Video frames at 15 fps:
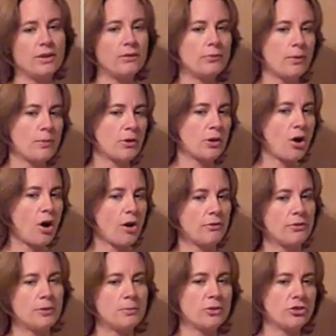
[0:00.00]
from the
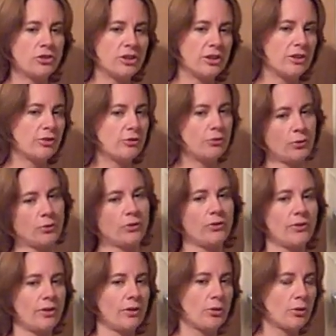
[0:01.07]
coffee machines versus
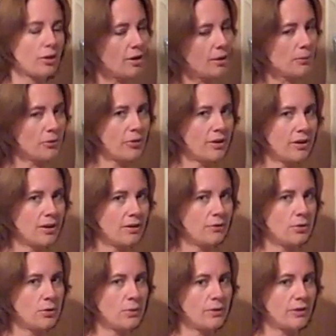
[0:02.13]
the little cups they give
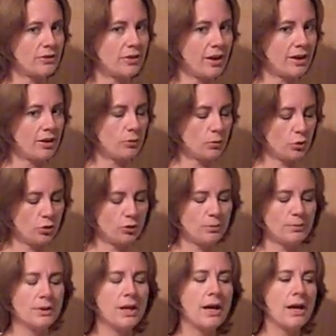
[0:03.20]
you in the dining
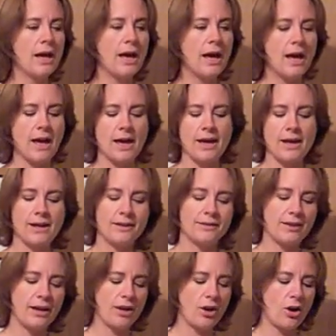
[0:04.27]
room. And
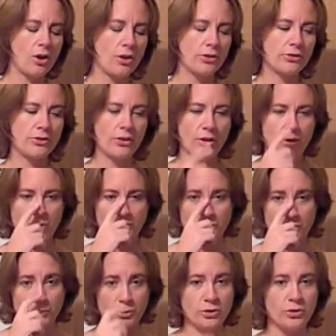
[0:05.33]
I also
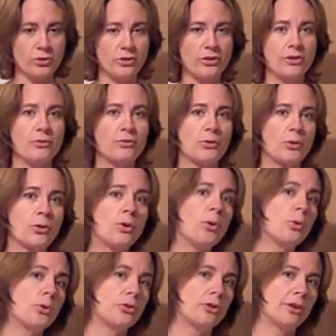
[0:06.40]
will use it for
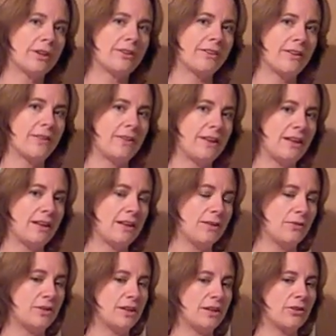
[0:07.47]
cold drinks in the
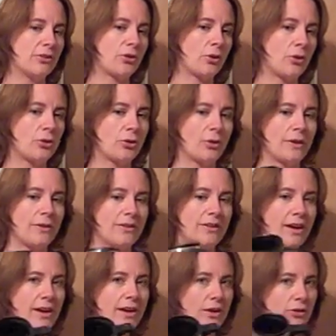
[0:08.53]
evenings or during the
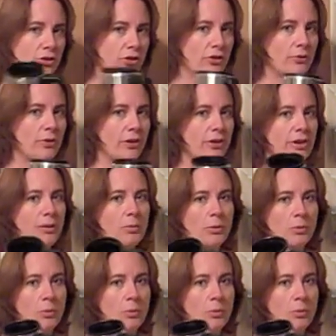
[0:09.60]
day. I'll just fill it up with